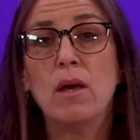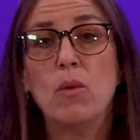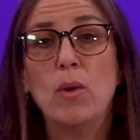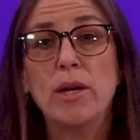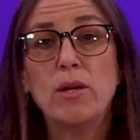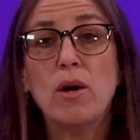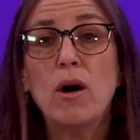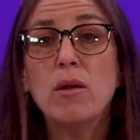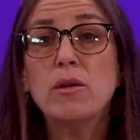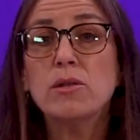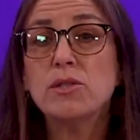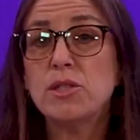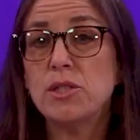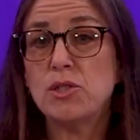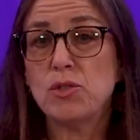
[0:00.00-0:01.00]
When
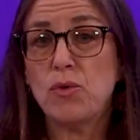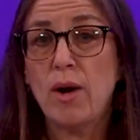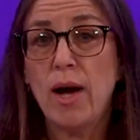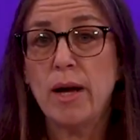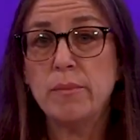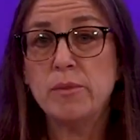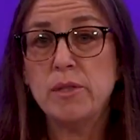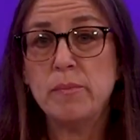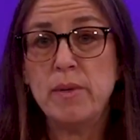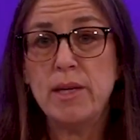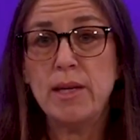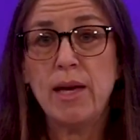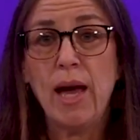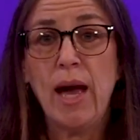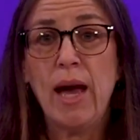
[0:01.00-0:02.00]
Cullers describes
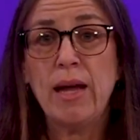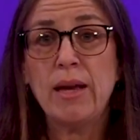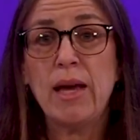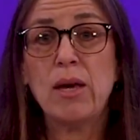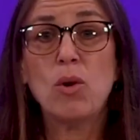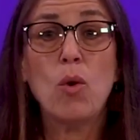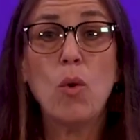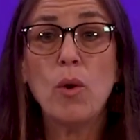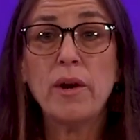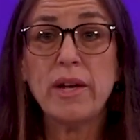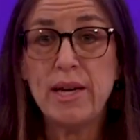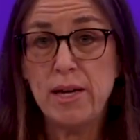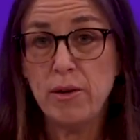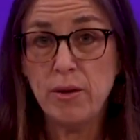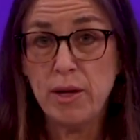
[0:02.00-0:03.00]
being at a court
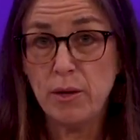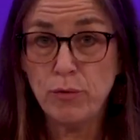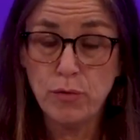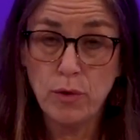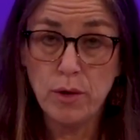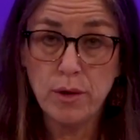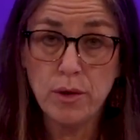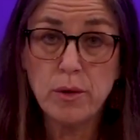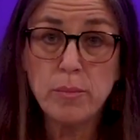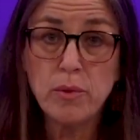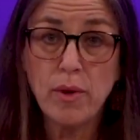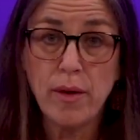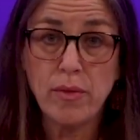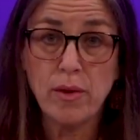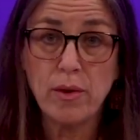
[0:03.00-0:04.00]
hearing for her
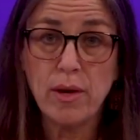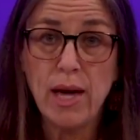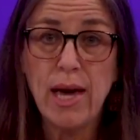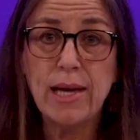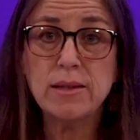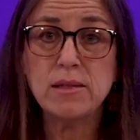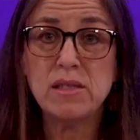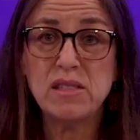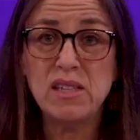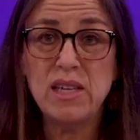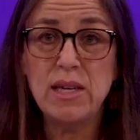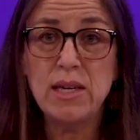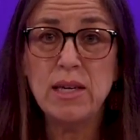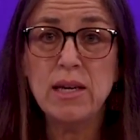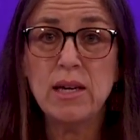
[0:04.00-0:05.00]
brother and
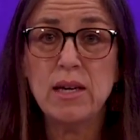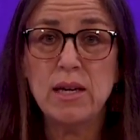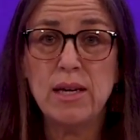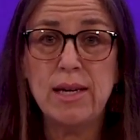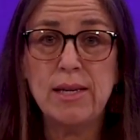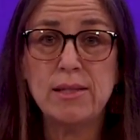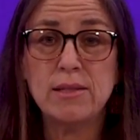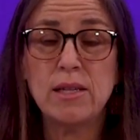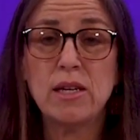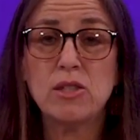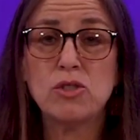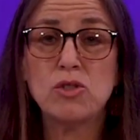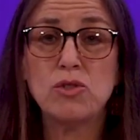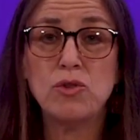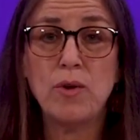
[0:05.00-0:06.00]
seeing his
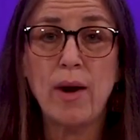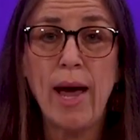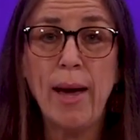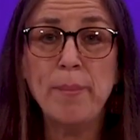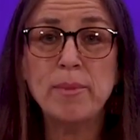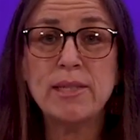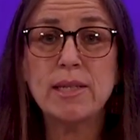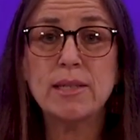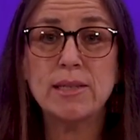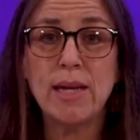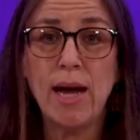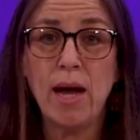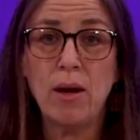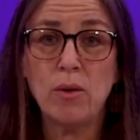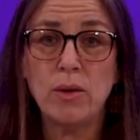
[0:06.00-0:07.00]
strapped
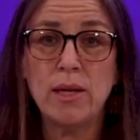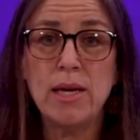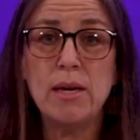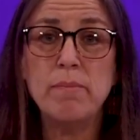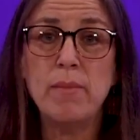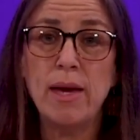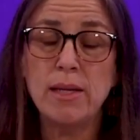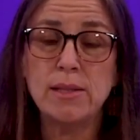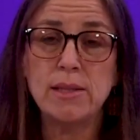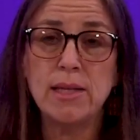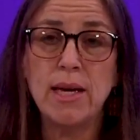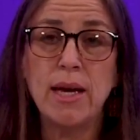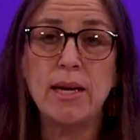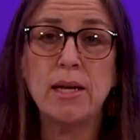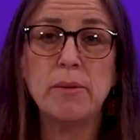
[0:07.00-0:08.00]
down,
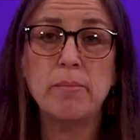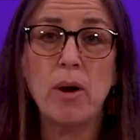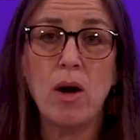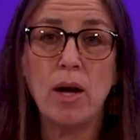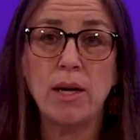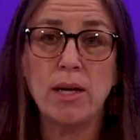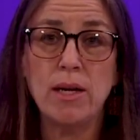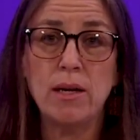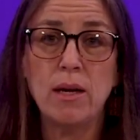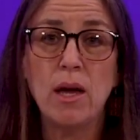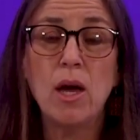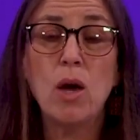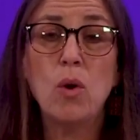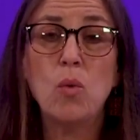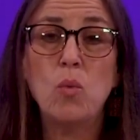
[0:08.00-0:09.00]
emaciated body
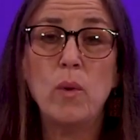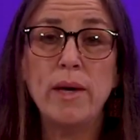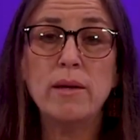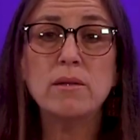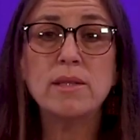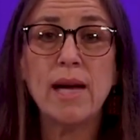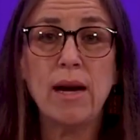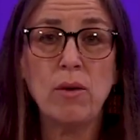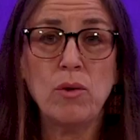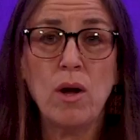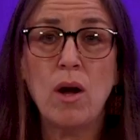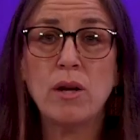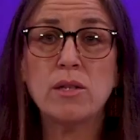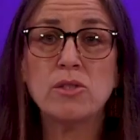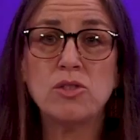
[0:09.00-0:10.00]
wheeled out
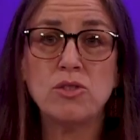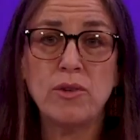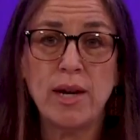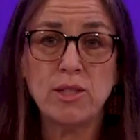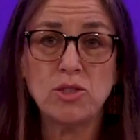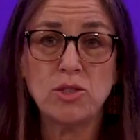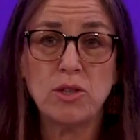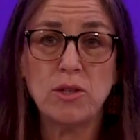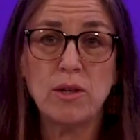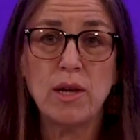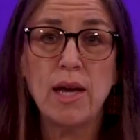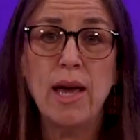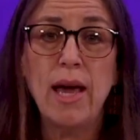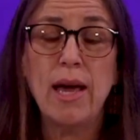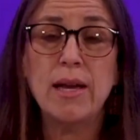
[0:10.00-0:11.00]
on a stretcher
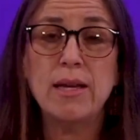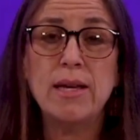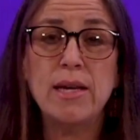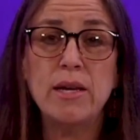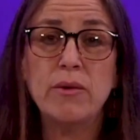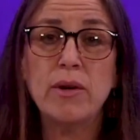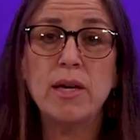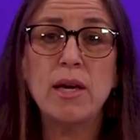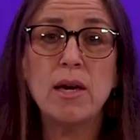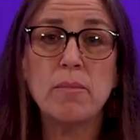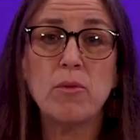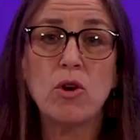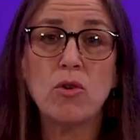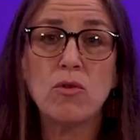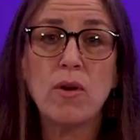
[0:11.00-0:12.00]
and hearing
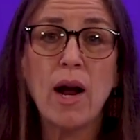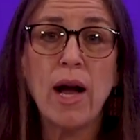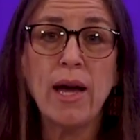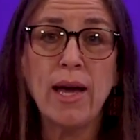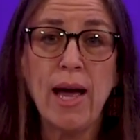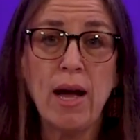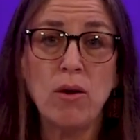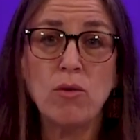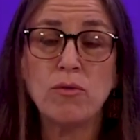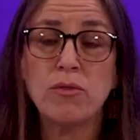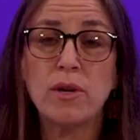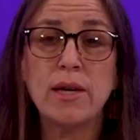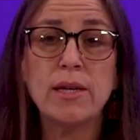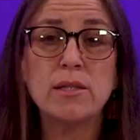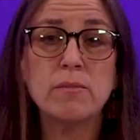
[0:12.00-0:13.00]
him cry out
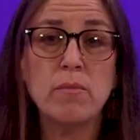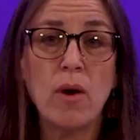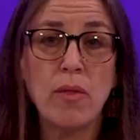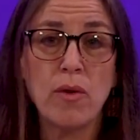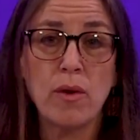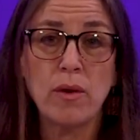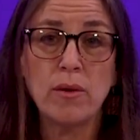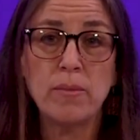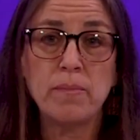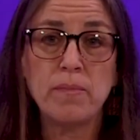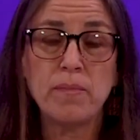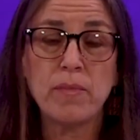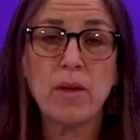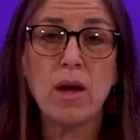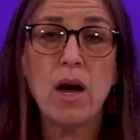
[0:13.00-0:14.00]
for his mother,
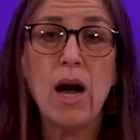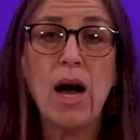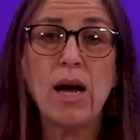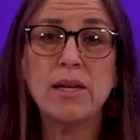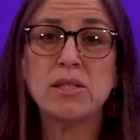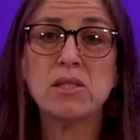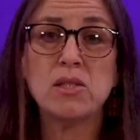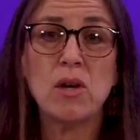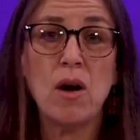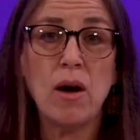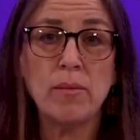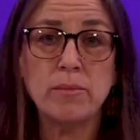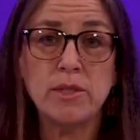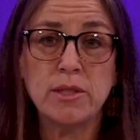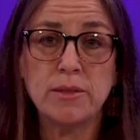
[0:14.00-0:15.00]
I
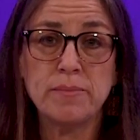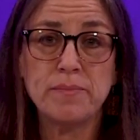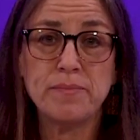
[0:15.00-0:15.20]
sobbed.